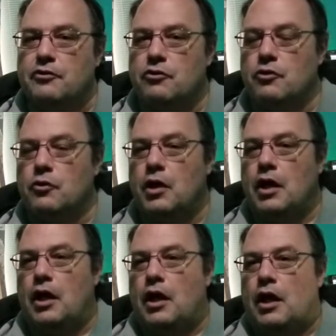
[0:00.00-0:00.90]
to.
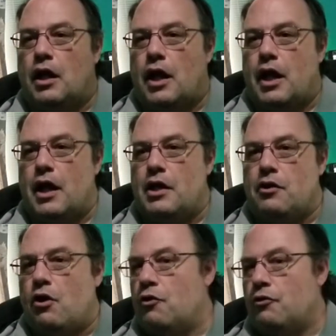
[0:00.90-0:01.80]
And
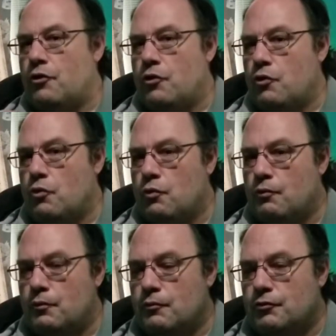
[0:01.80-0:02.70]
although
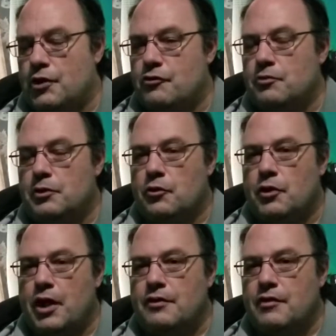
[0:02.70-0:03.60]
Flight Simulator
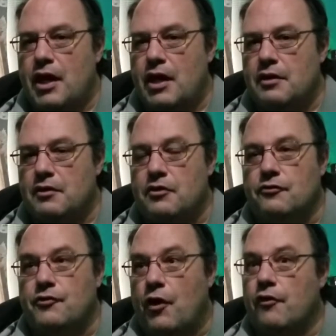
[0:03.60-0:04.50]
ninety-eight is
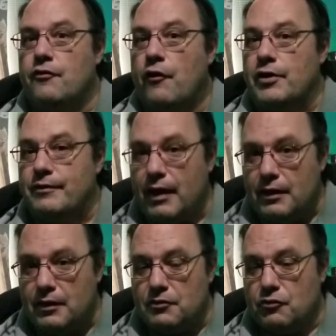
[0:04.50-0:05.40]
very, very
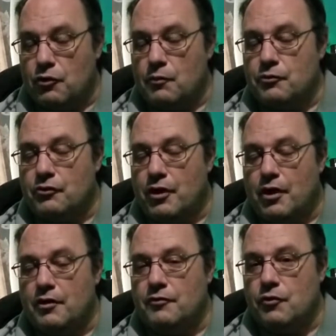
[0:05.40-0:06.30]
dated in terms
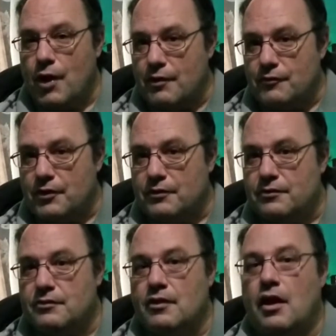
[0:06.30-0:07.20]
of graphics,